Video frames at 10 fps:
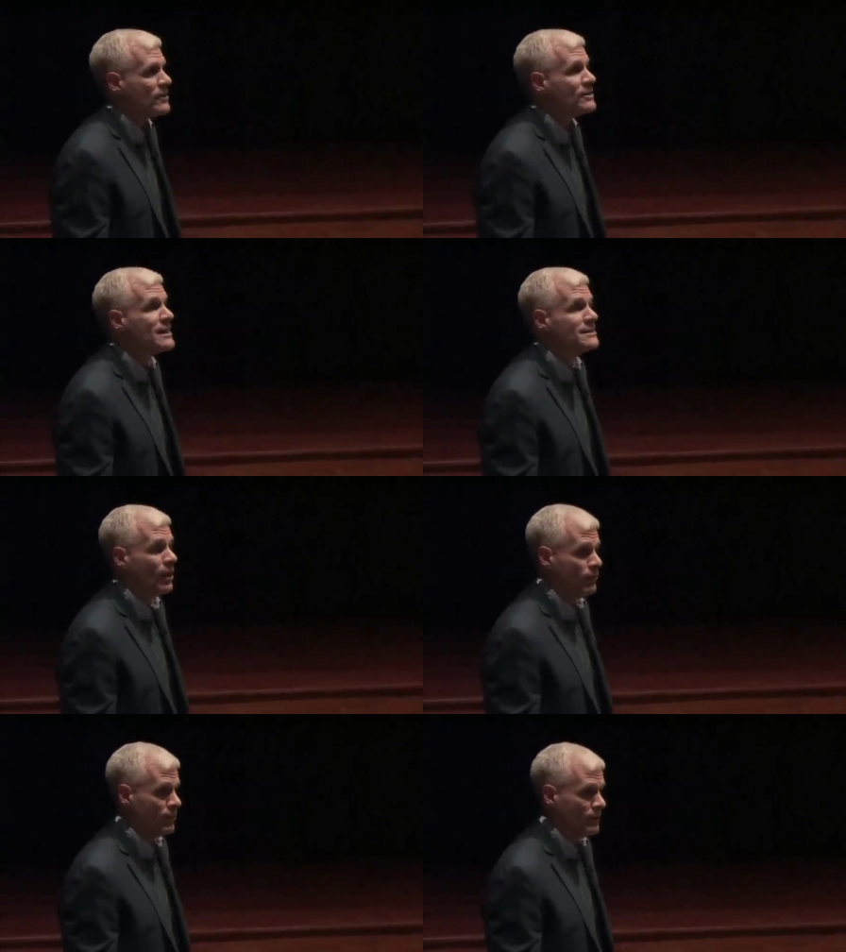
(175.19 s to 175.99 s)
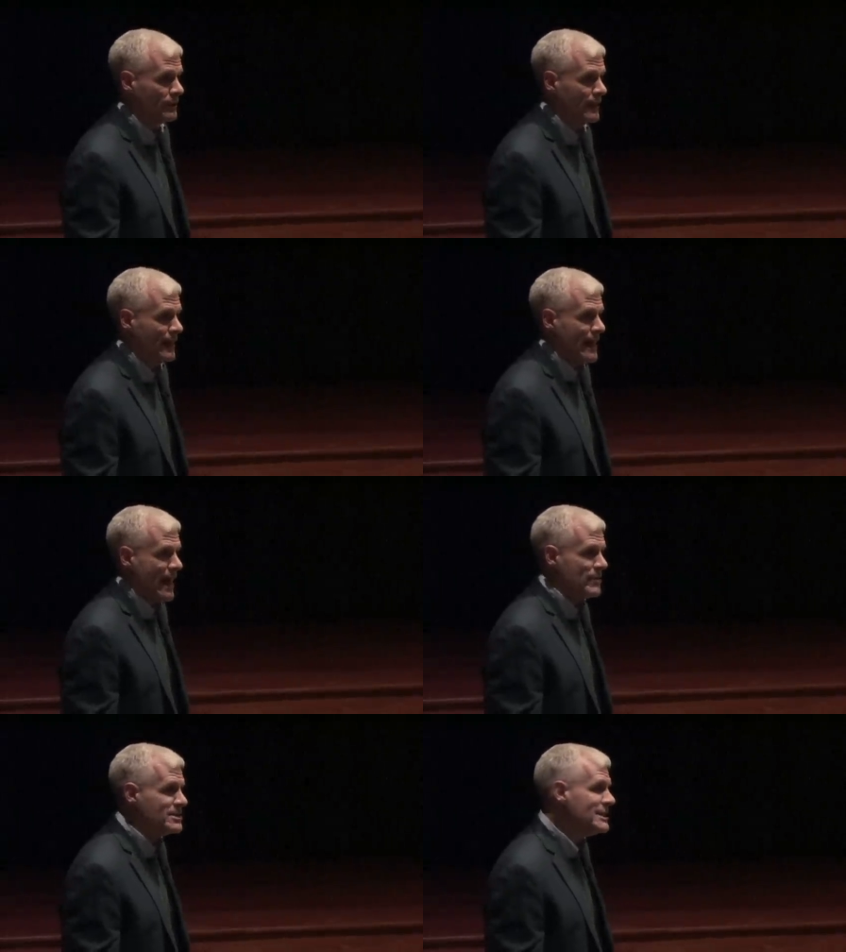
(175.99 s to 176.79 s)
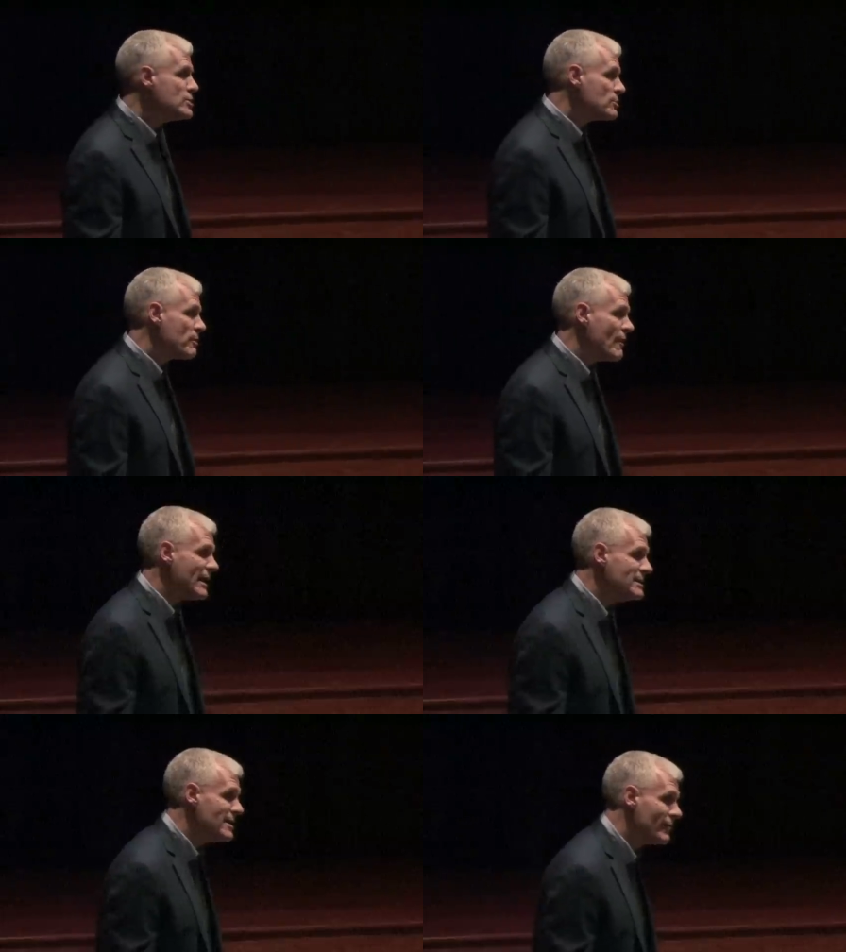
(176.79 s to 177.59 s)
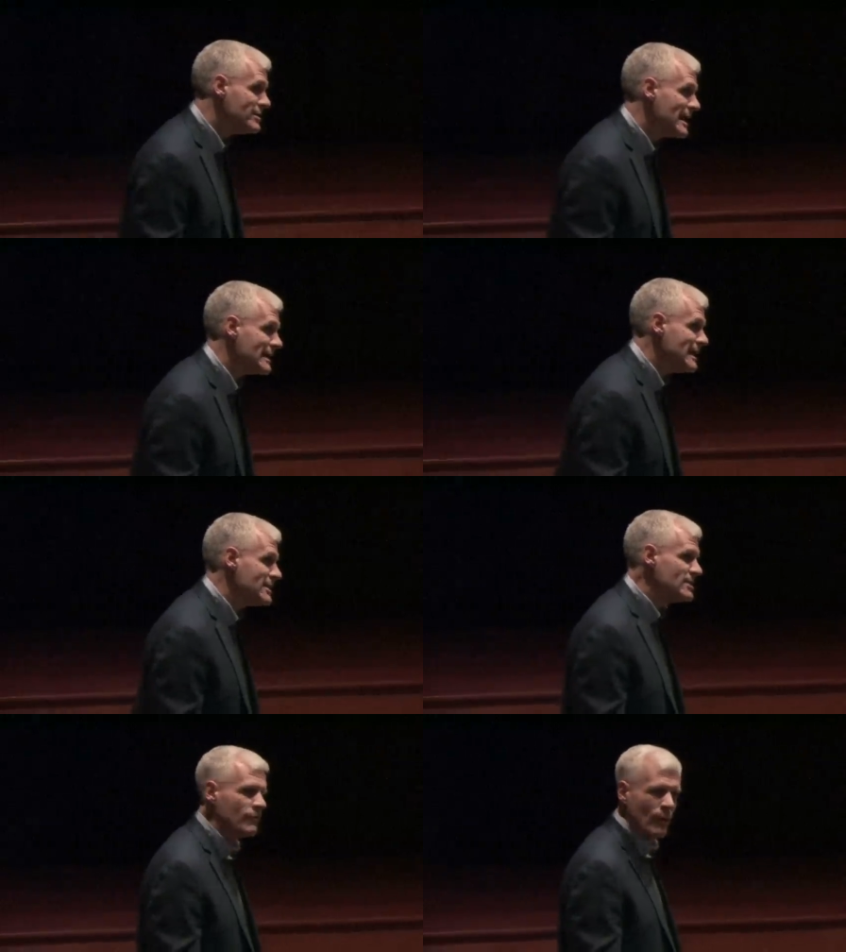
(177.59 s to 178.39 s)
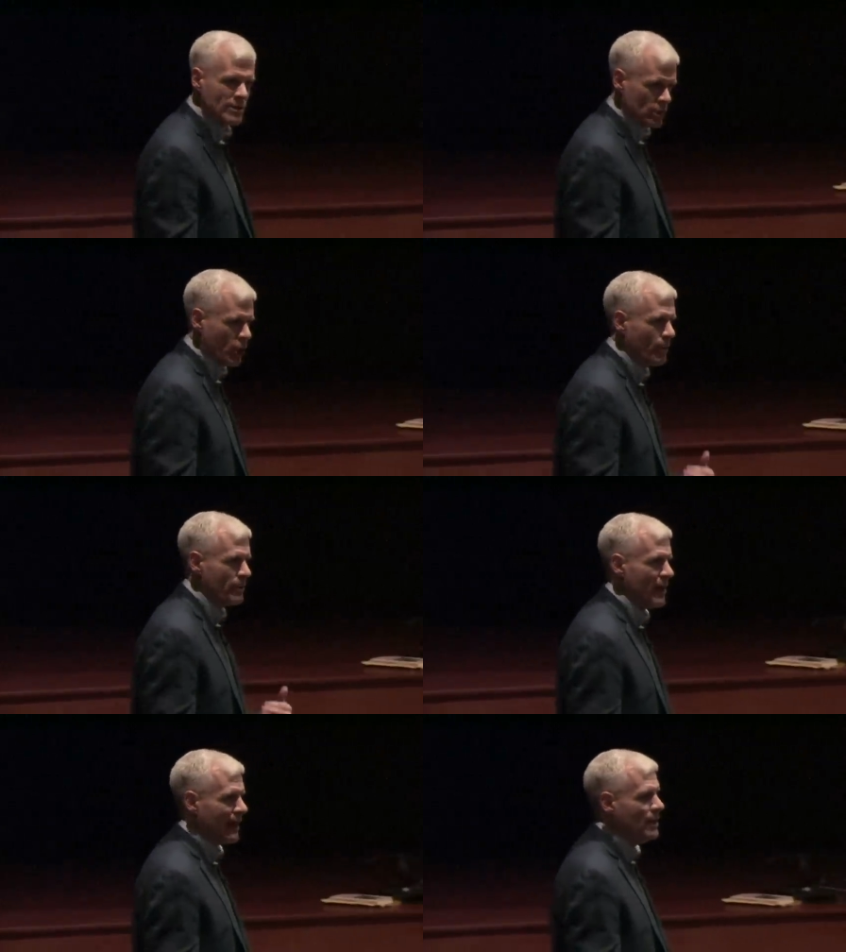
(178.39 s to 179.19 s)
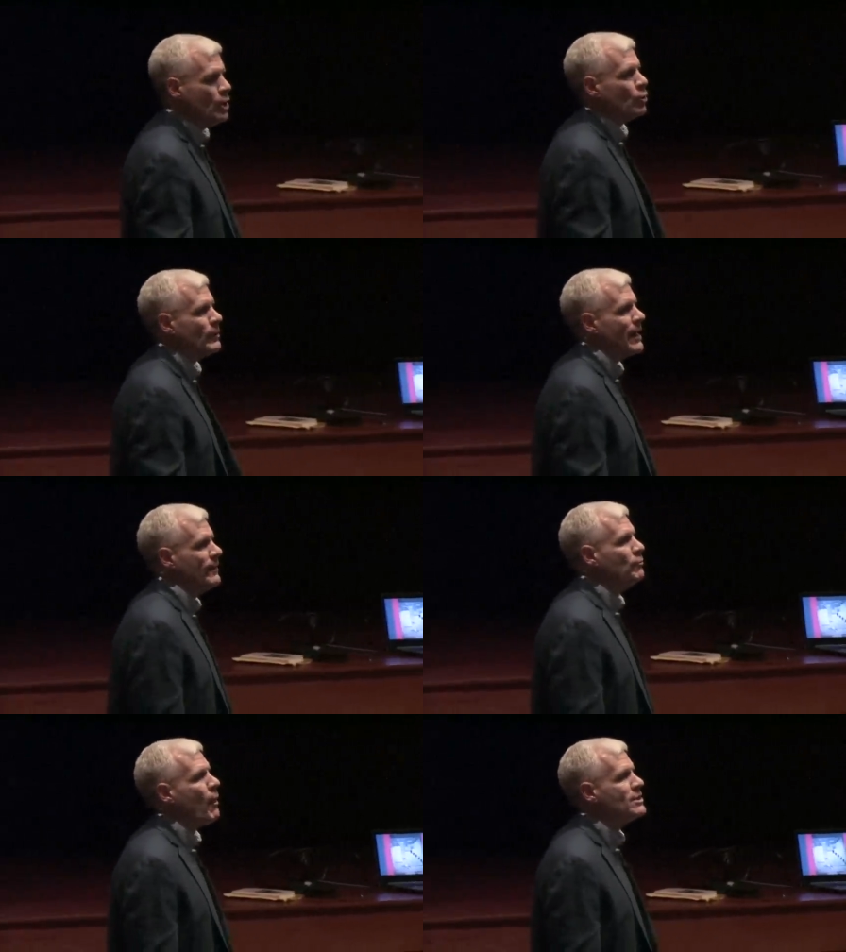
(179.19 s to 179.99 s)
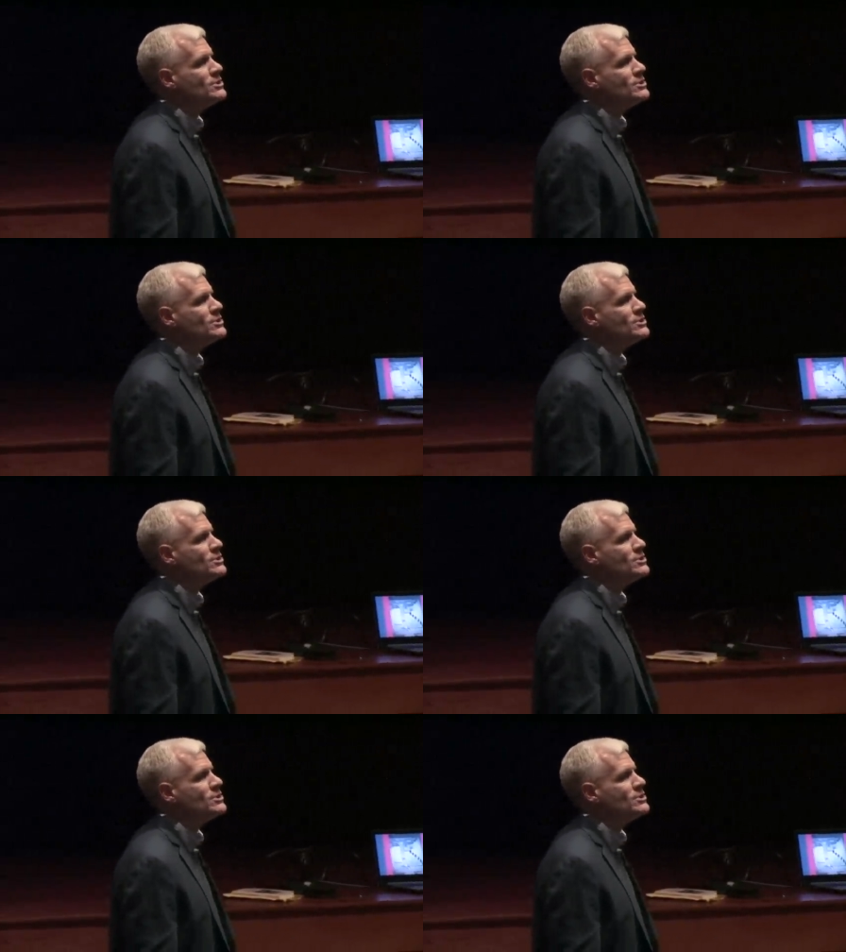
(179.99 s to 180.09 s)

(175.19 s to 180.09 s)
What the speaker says: That's helpful. And the teacher provided different techniques, different ways to cope with that, rather than one